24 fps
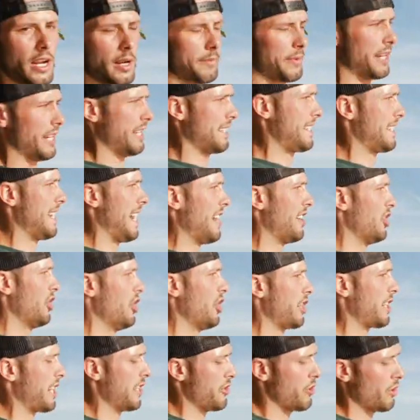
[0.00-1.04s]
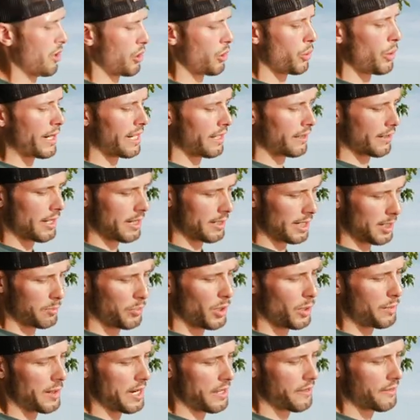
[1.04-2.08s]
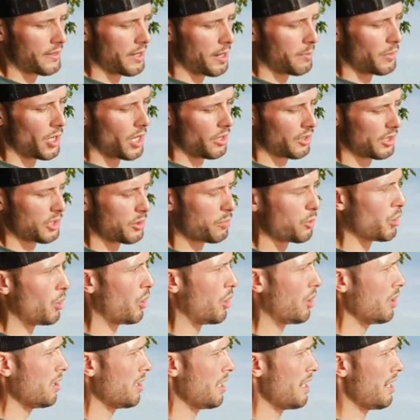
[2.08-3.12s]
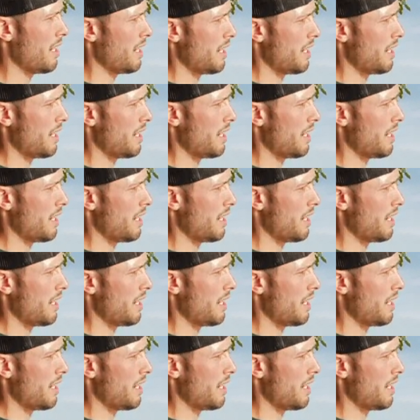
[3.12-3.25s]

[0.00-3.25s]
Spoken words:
I'm gonna set hook and I'm gonna put my thumb on the spool